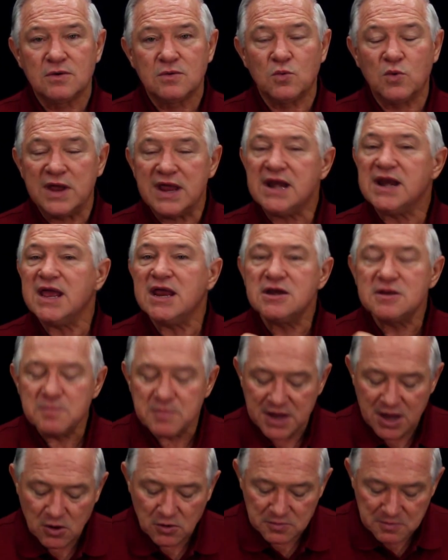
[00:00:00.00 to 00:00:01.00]
We need to
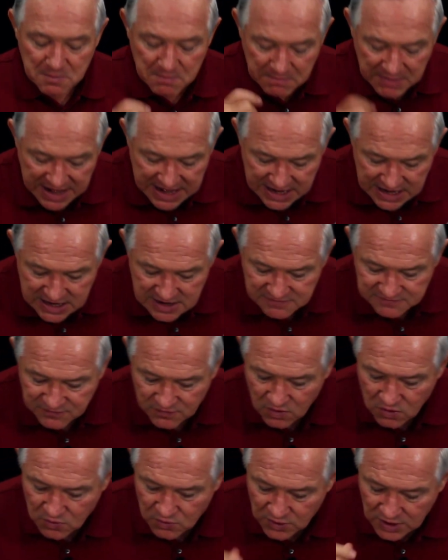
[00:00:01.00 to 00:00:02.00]
build
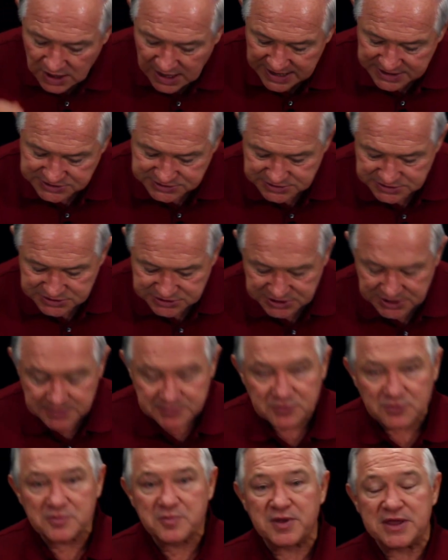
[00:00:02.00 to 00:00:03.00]
meaningful
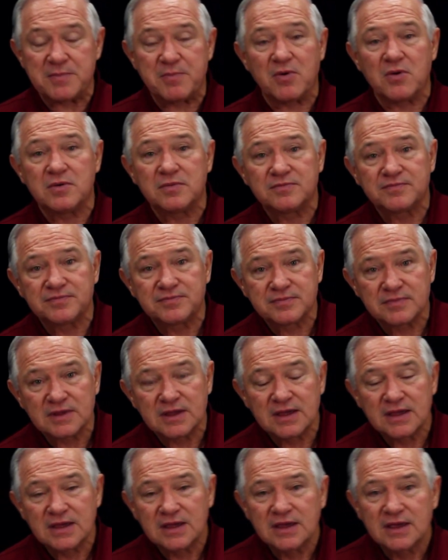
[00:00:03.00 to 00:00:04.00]
relationships with people.
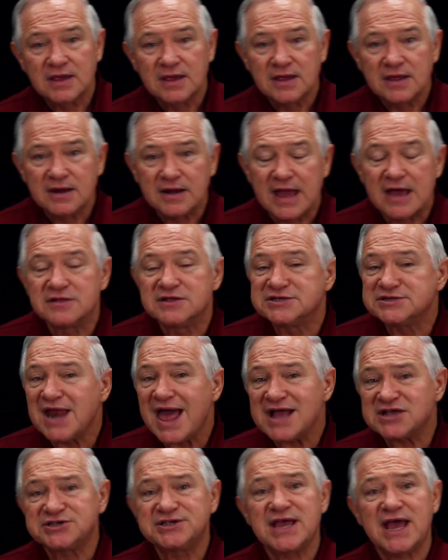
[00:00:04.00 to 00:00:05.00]
Now, this
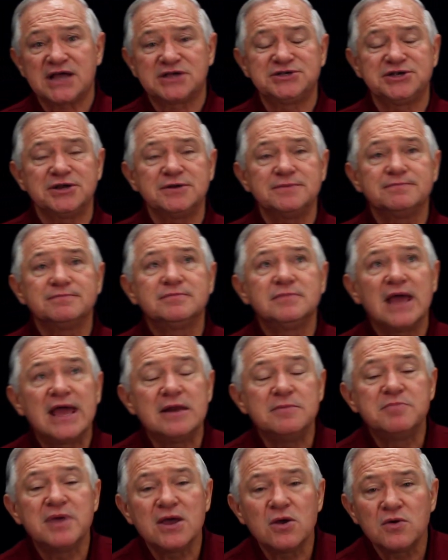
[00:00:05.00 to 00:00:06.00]
last section,
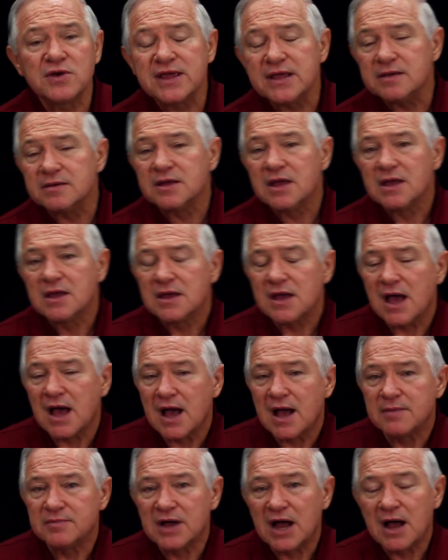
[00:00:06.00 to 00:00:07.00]
in building
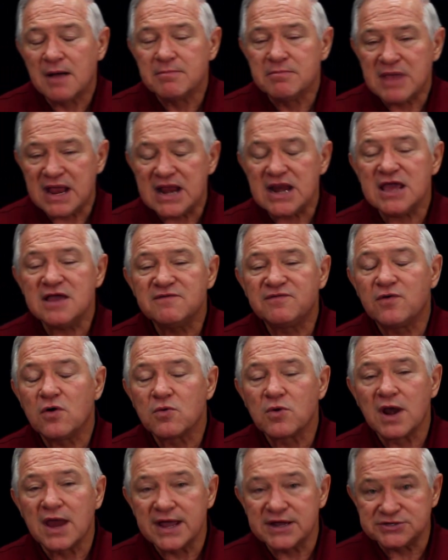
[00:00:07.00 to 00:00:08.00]
meaningful
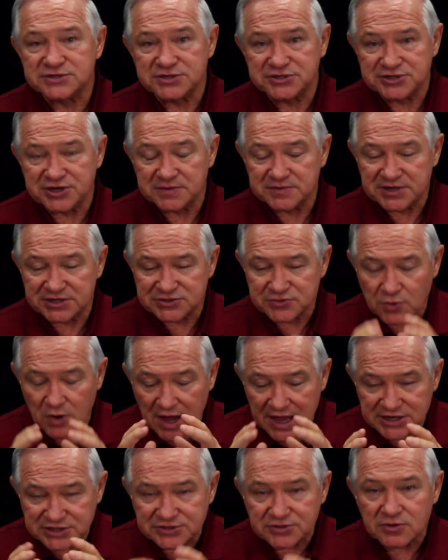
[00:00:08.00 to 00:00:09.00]
relationships, this
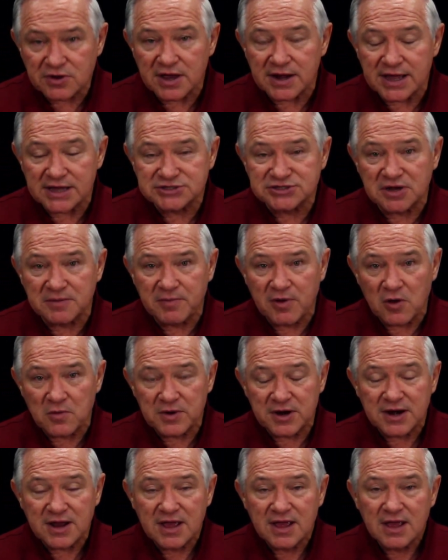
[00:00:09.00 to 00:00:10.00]
relational connection
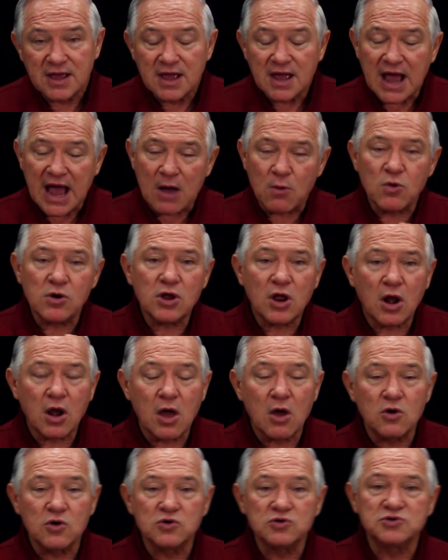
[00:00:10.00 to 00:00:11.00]
component, I want to
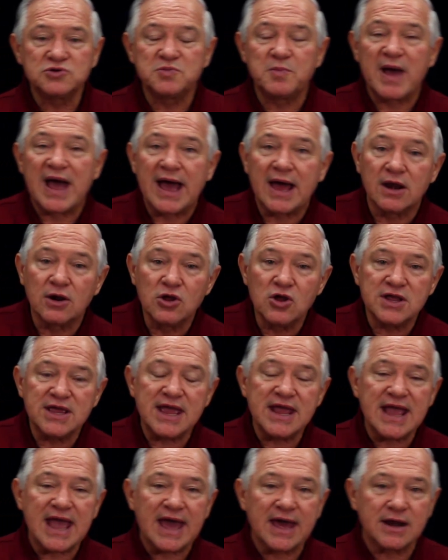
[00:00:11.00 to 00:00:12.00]
close by
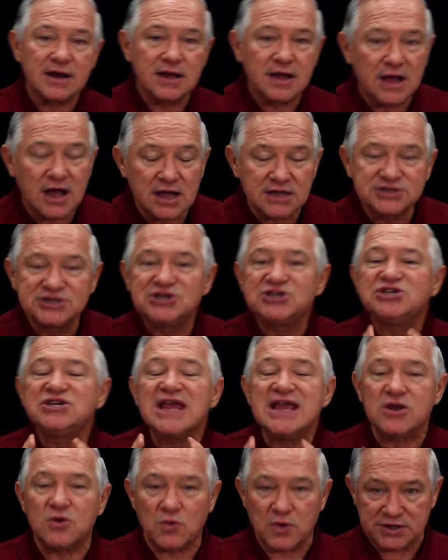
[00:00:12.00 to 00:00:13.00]
looking at a
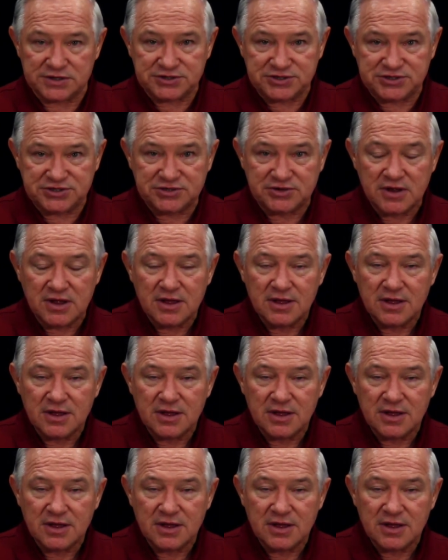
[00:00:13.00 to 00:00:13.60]
sequence.